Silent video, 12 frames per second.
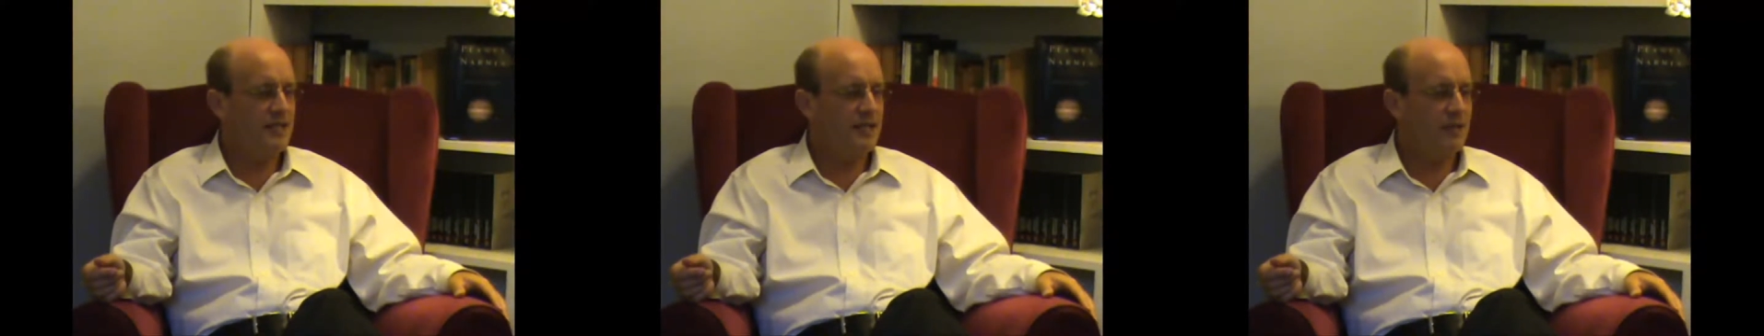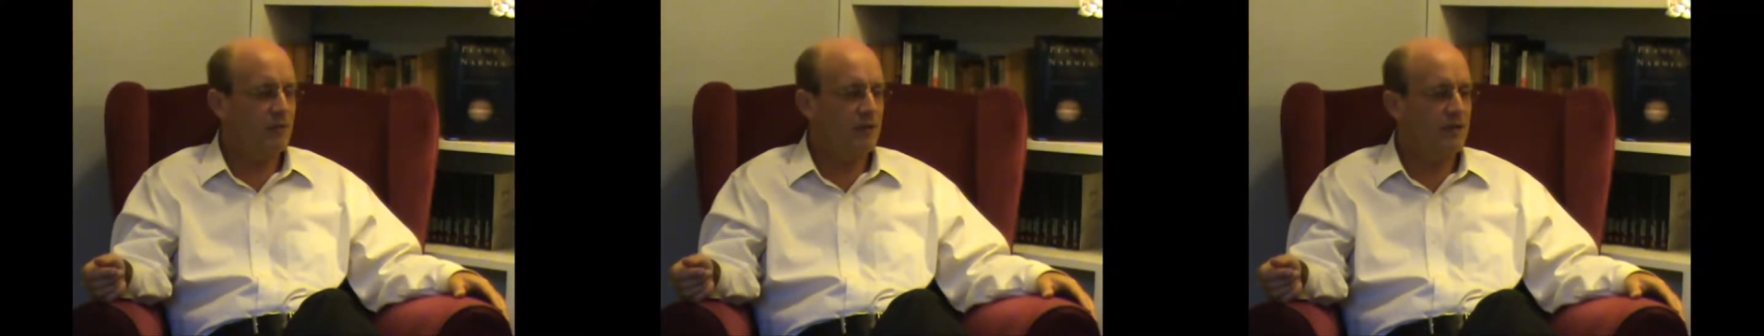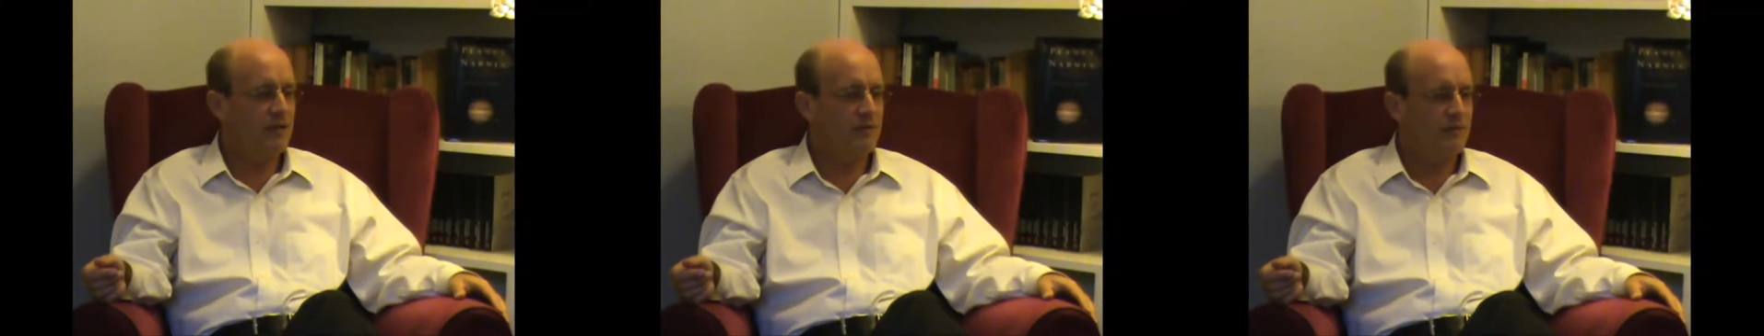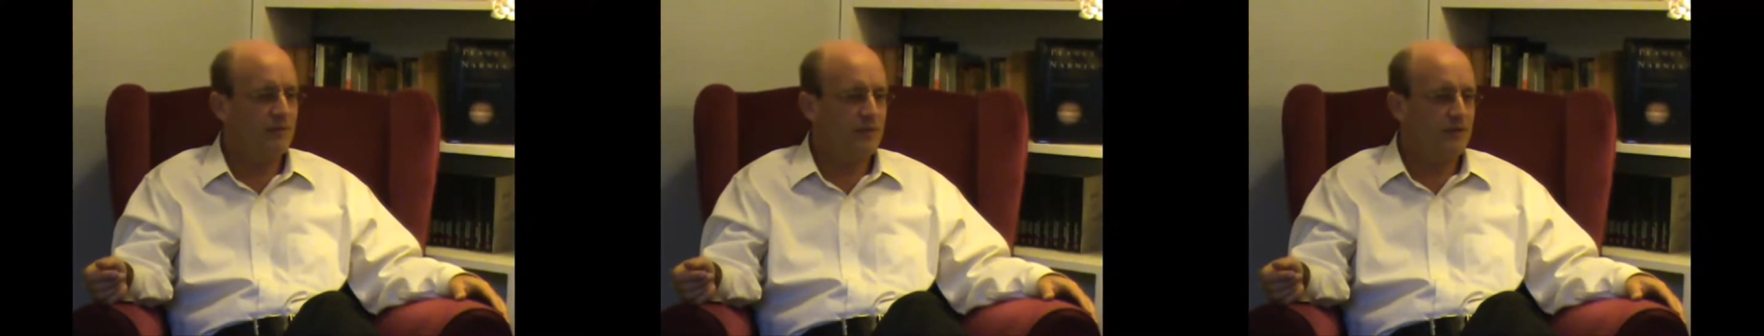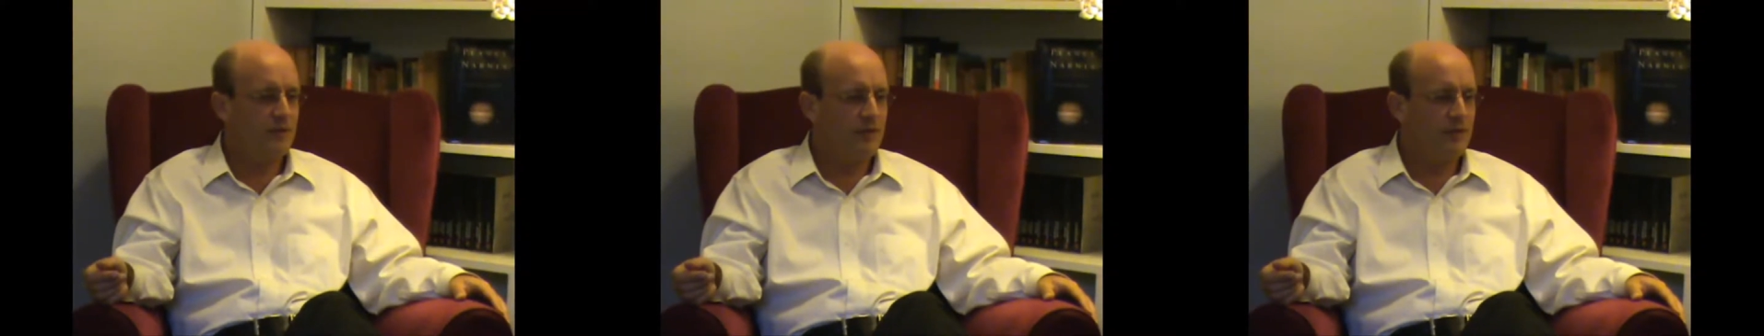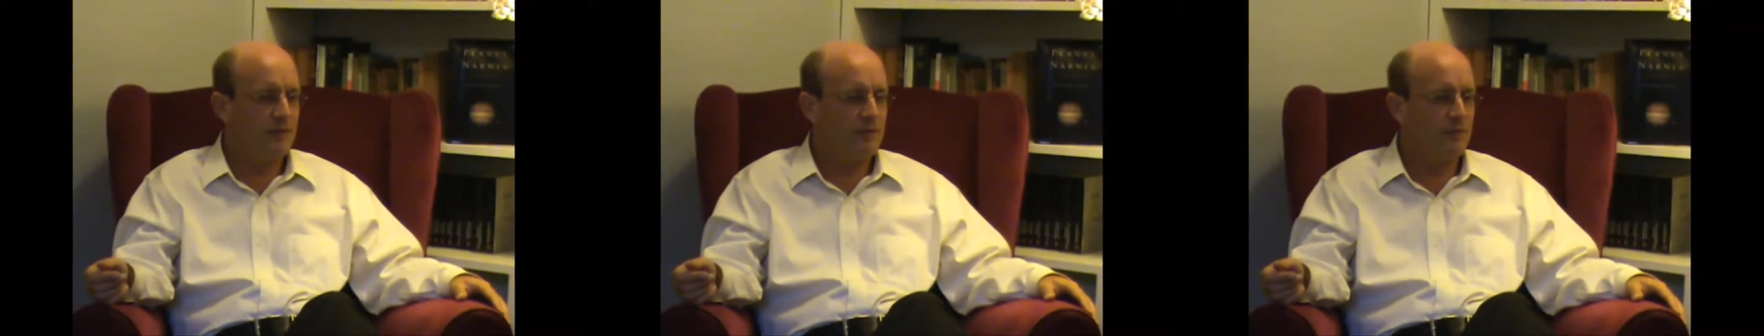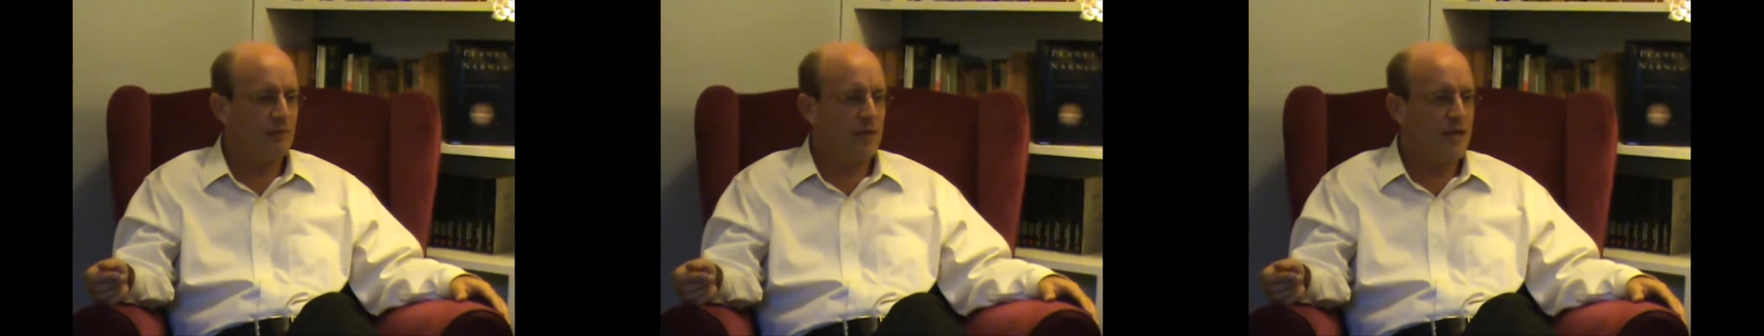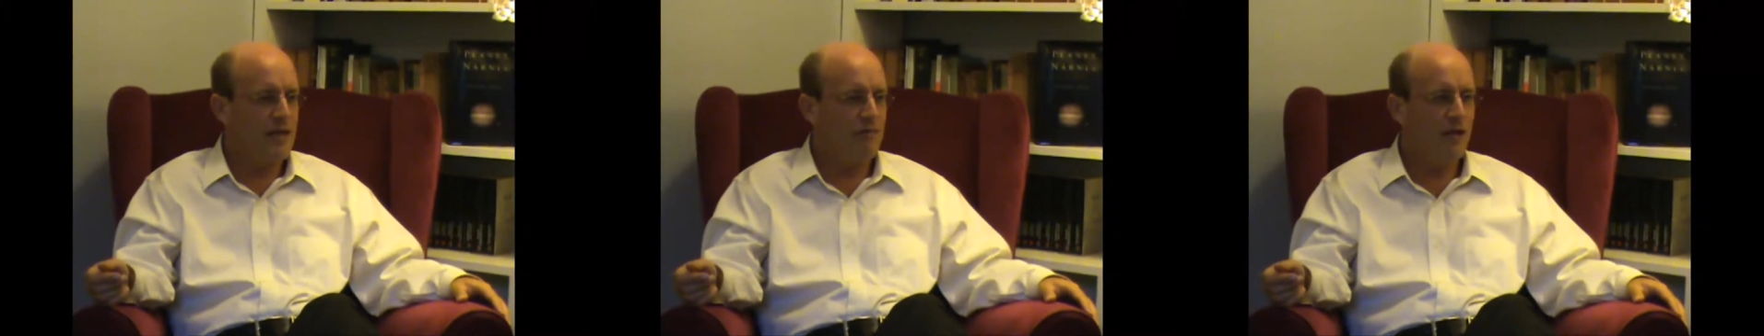You might start
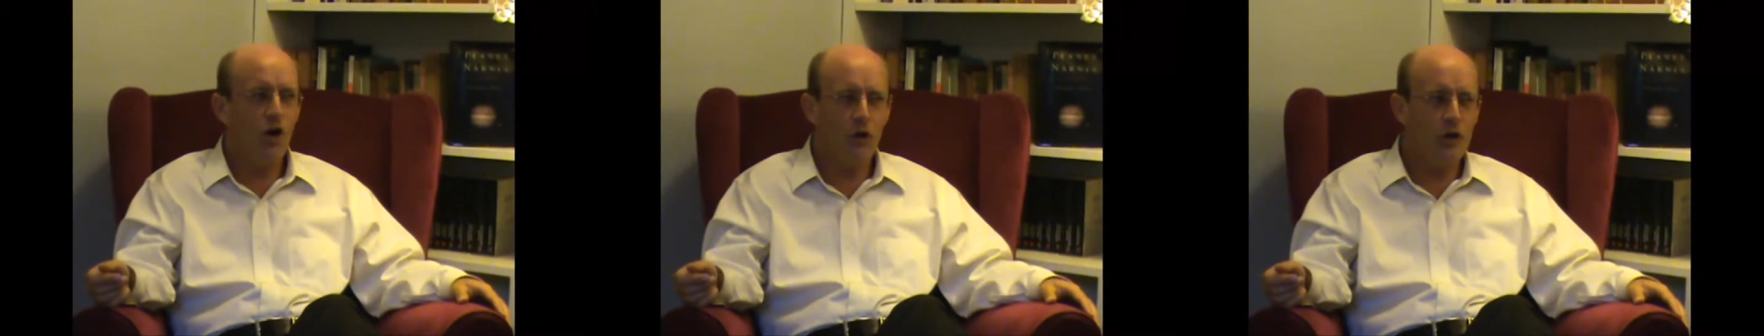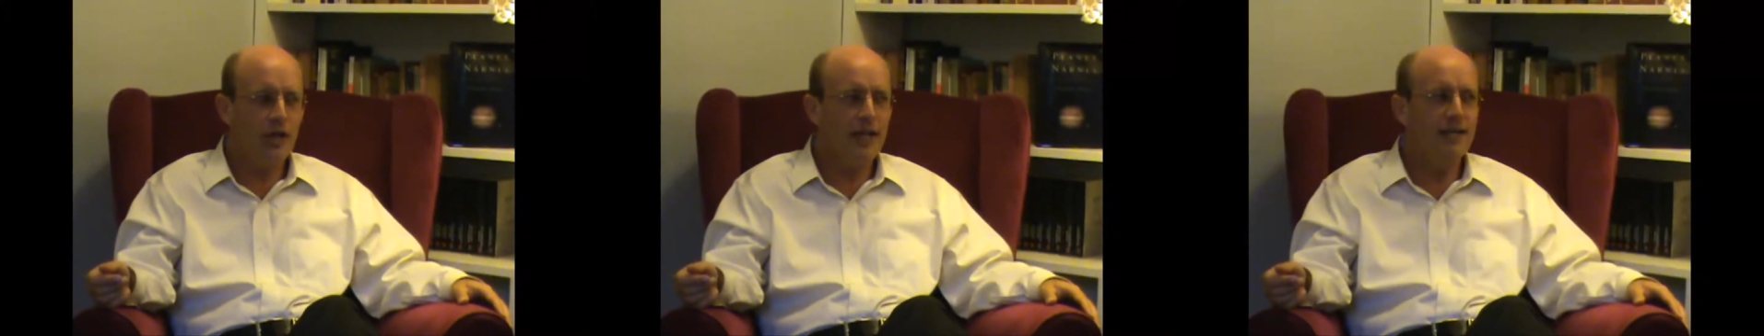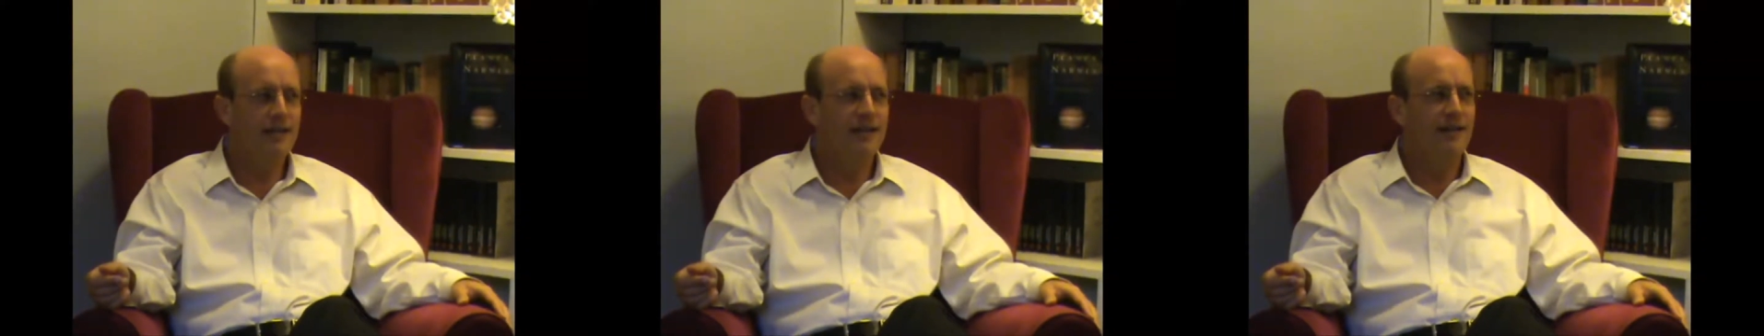behaving oddly,